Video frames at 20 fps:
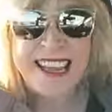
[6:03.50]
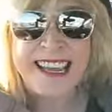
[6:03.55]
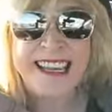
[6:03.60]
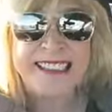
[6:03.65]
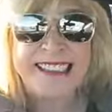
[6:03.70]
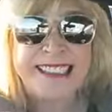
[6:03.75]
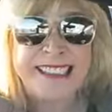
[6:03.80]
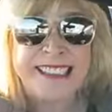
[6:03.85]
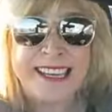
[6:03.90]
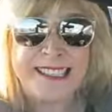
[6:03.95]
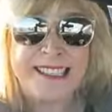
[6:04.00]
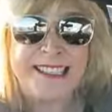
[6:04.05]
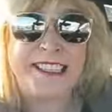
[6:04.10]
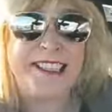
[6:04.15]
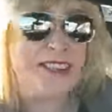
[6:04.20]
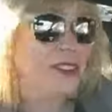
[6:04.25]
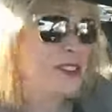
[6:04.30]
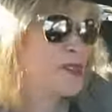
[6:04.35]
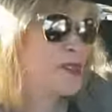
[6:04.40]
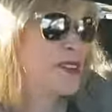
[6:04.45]
hit 60
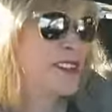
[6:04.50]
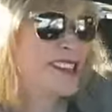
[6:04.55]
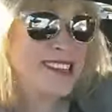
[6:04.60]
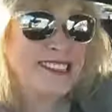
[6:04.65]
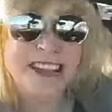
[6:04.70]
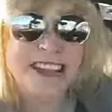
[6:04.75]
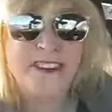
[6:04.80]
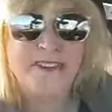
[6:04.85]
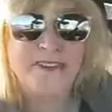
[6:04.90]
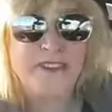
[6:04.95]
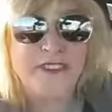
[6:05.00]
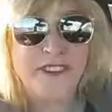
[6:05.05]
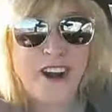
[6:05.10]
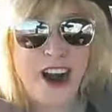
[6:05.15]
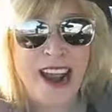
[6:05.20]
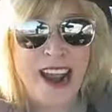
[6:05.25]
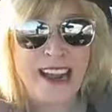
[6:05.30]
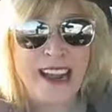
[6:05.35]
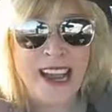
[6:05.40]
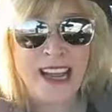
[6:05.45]
degrees on
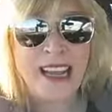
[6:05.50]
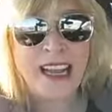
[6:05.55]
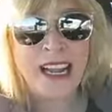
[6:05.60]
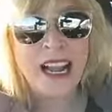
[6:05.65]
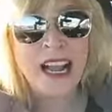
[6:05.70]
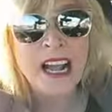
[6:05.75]
Friday,